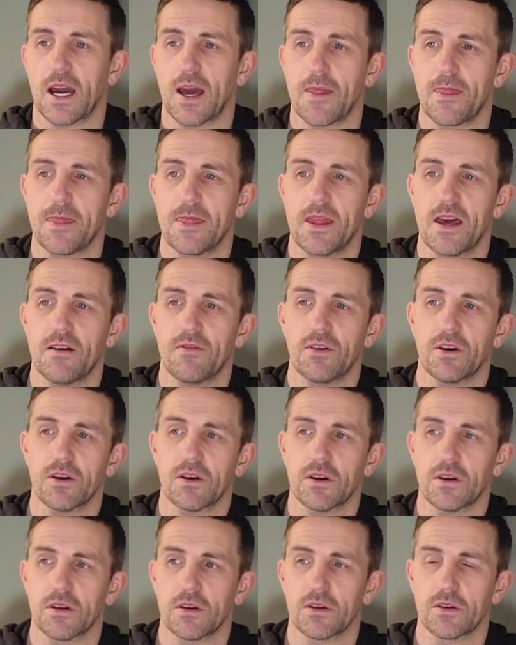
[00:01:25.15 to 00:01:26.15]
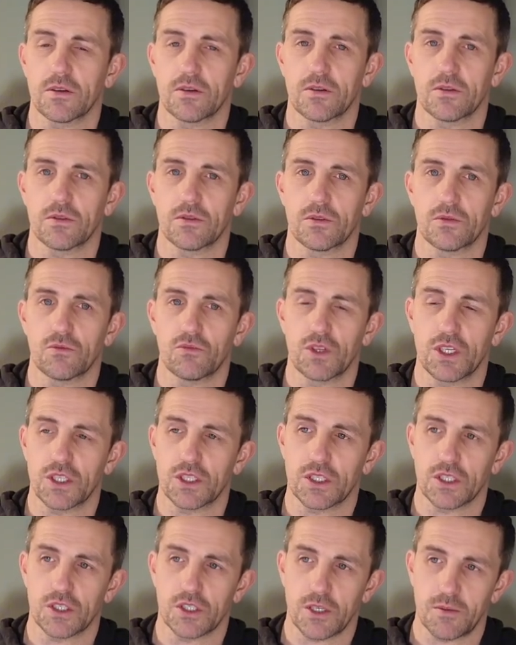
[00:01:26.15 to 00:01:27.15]
I never
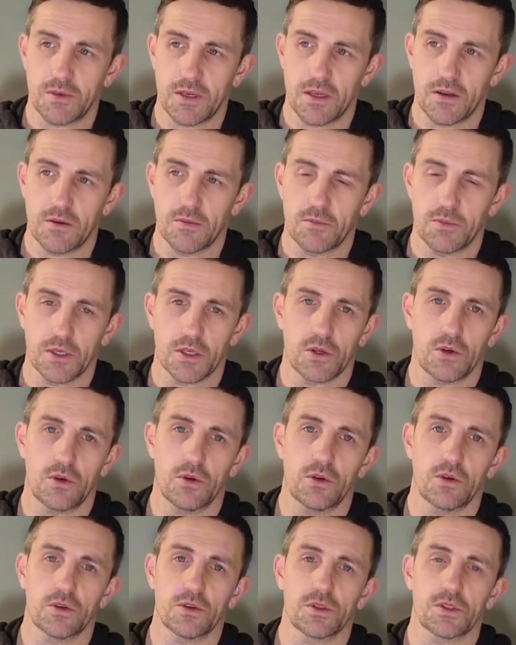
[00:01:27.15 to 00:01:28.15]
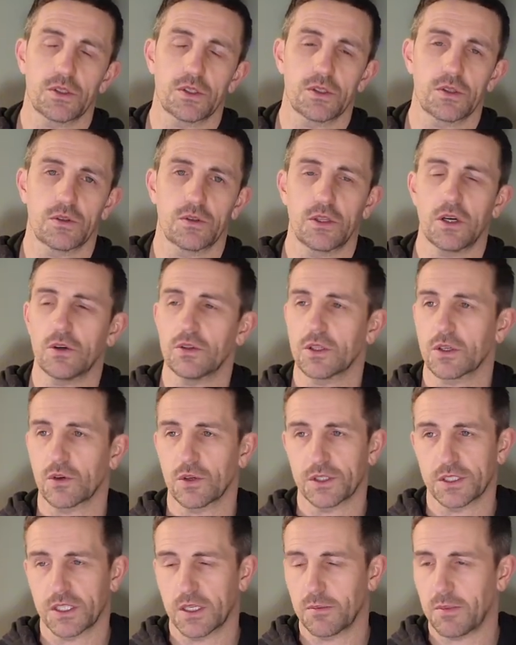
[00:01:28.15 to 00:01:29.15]
reached the summit because, not only
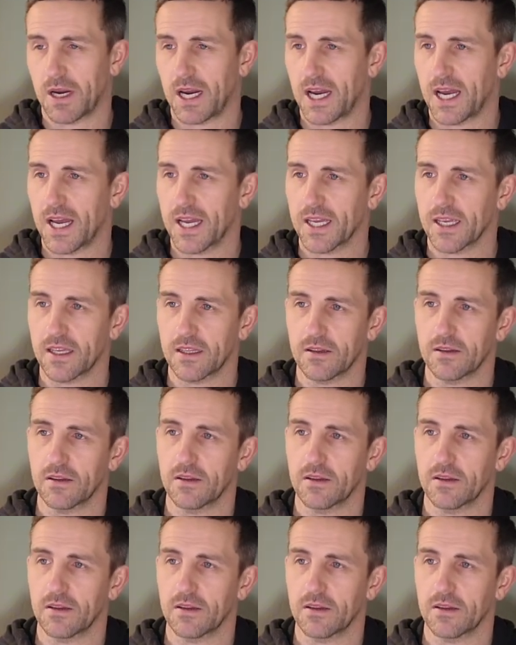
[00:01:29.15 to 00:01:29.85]
because of the bag,